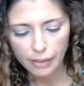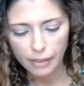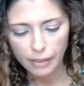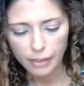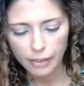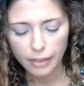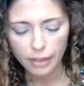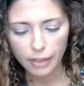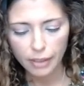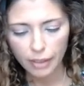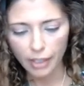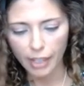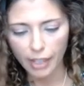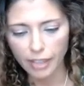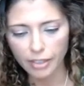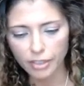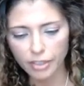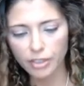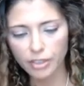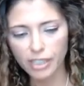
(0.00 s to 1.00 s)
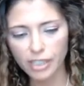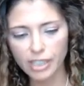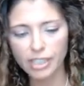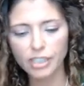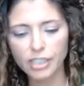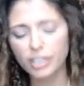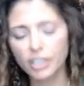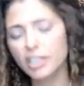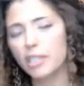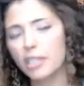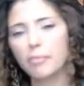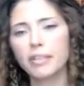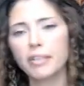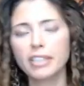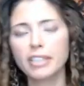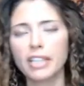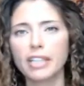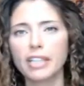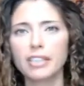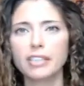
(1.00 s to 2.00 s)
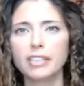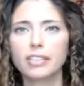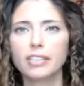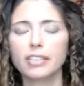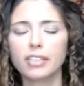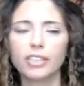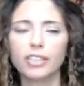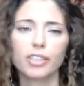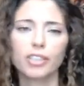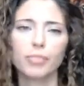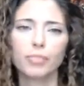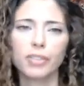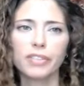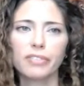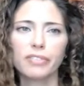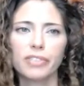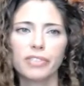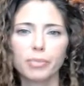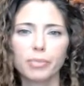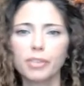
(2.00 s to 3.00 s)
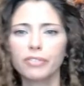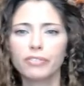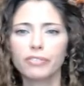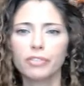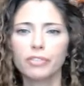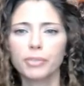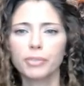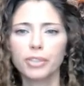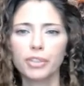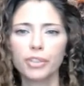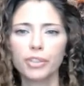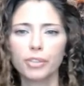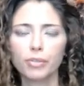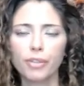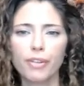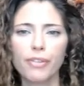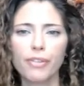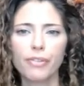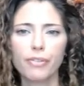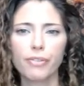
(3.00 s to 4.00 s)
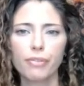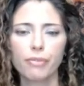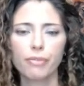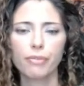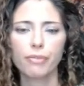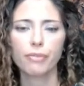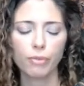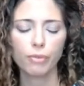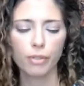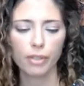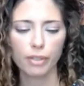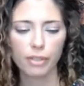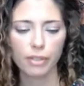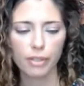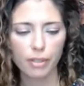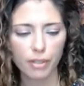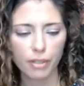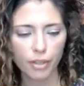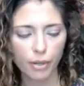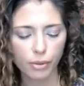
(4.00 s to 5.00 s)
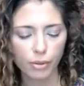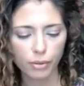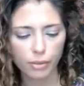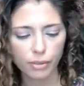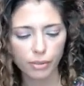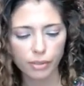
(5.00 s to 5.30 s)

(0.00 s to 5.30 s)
Okay, so that's just some of the tests. Just briefly be familiar with those.